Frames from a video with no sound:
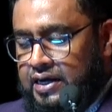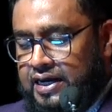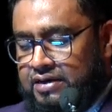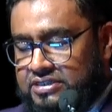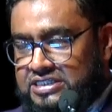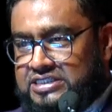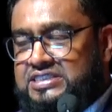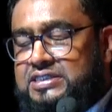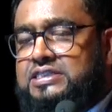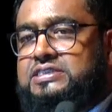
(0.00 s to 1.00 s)
Now, this
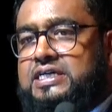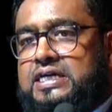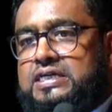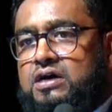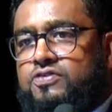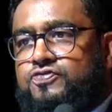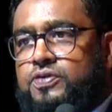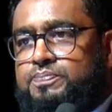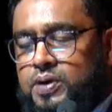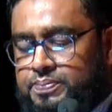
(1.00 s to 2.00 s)
is a result
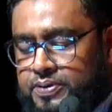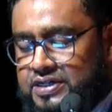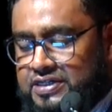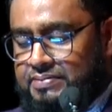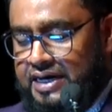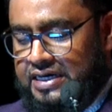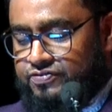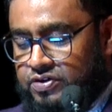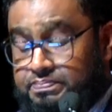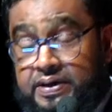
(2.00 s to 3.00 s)
of popular demand
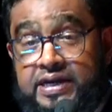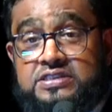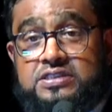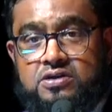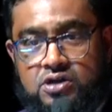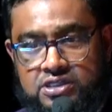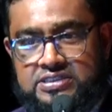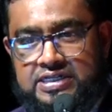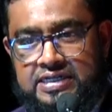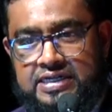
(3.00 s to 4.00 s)
from parents
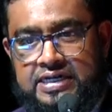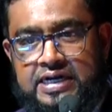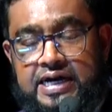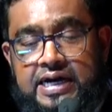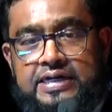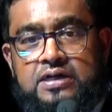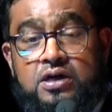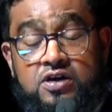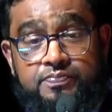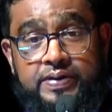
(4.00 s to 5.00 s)
across India and a
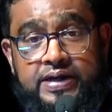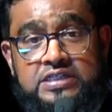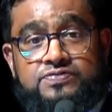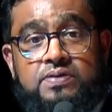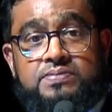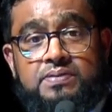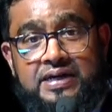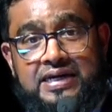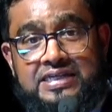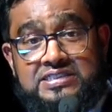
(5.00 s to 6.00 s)
lot of parents from the
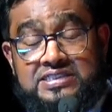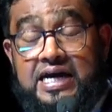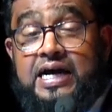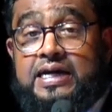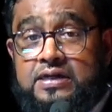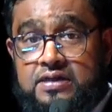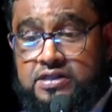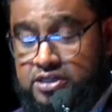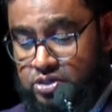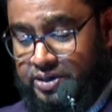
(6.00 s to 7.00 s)
Middle East and
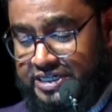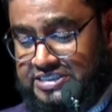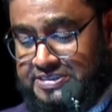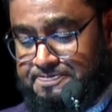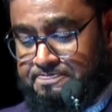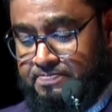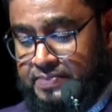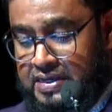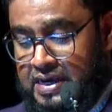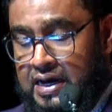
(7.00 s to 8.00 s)
the US.
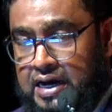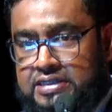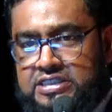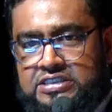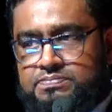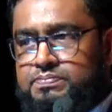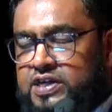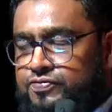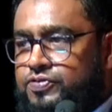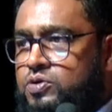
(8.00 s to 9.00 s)
I'll just
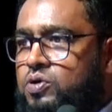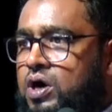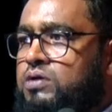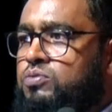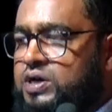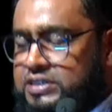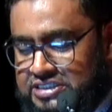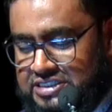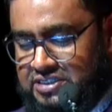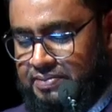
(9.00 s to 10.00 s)
brief you on what
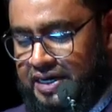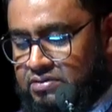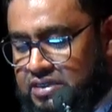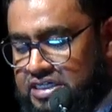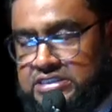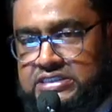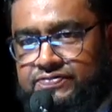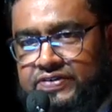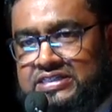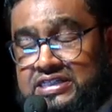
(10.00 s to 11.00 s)
this is about. It's a
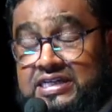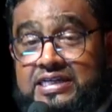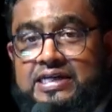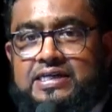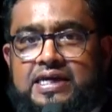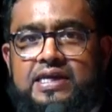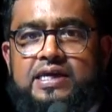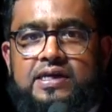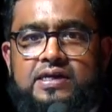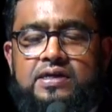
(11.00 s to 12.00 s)
facility
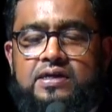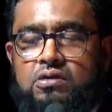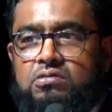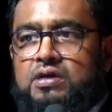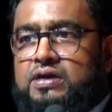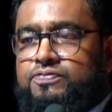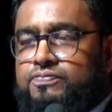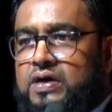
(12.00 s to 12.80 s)
dedicated only